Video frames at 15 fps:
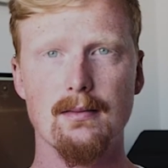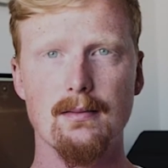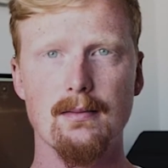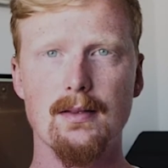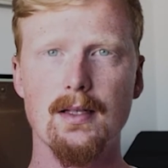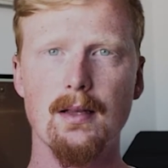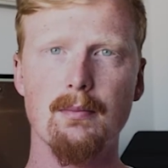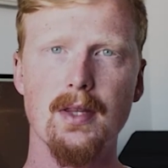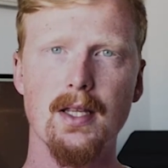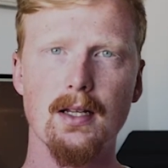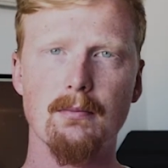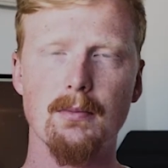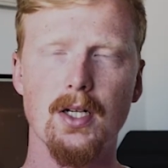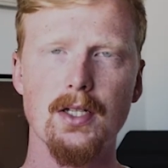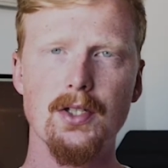
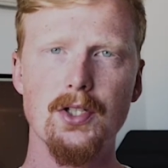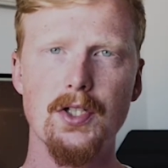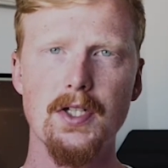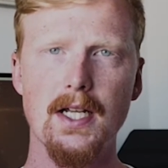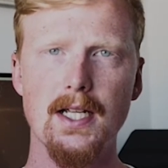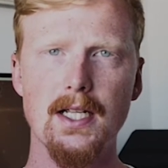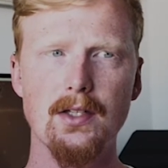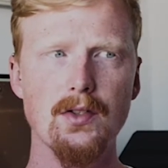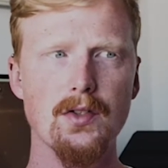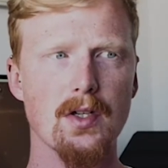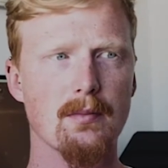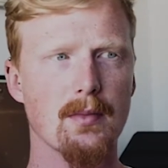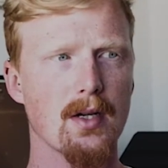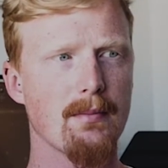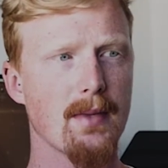something might change. I
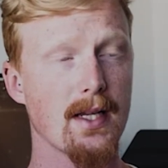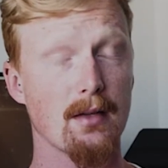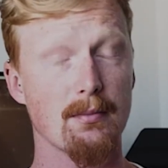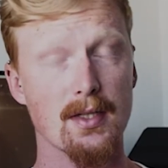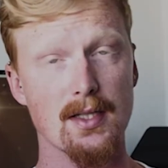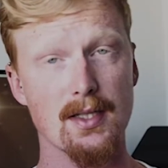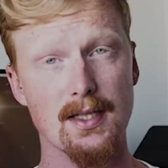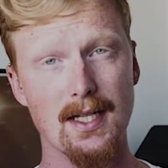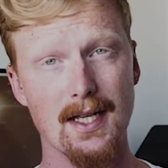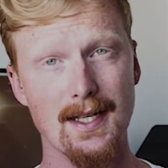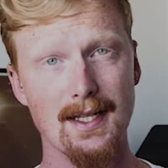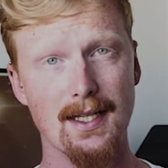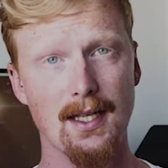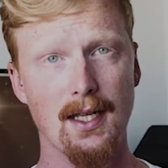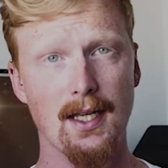might make a
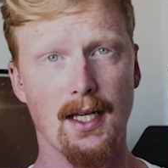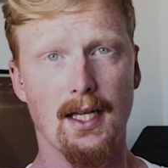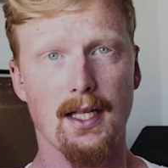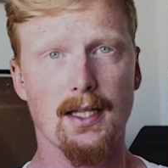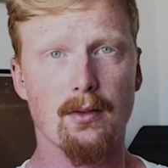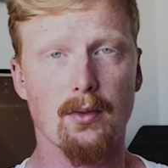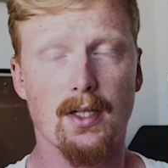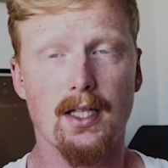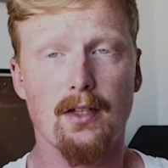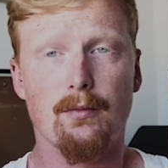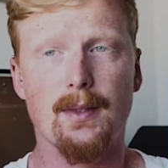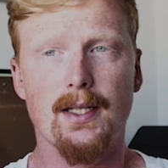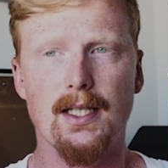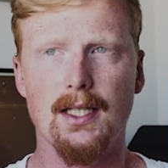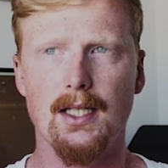mistake that will give
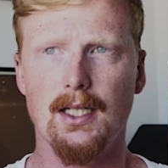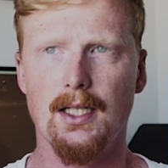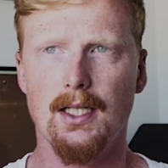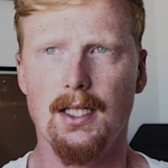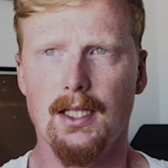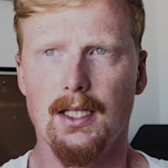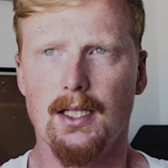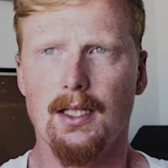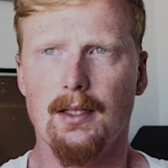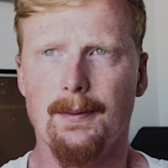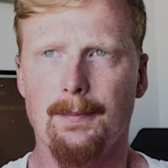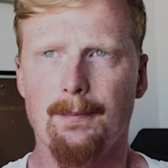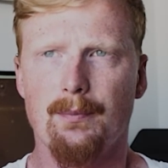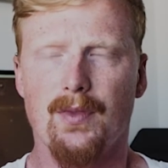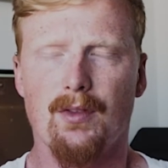me
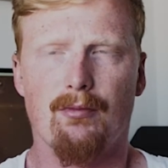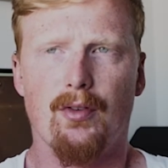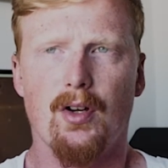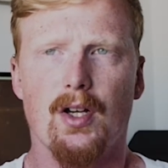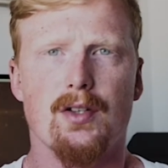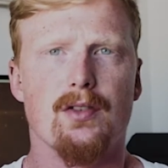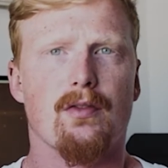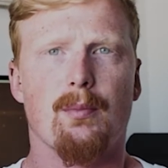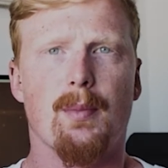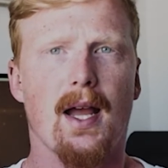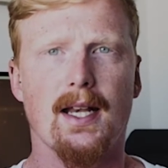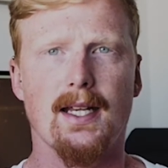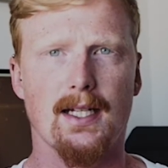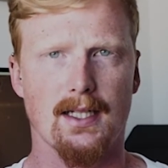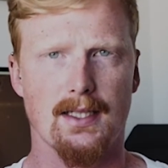the verge of a
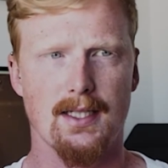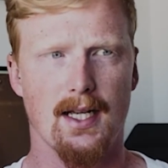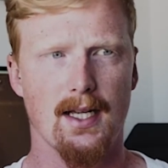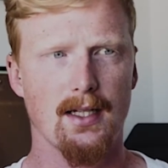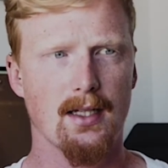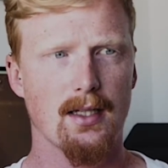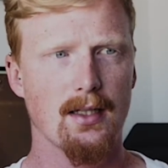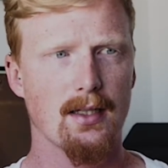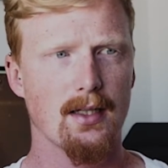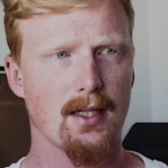panic attack.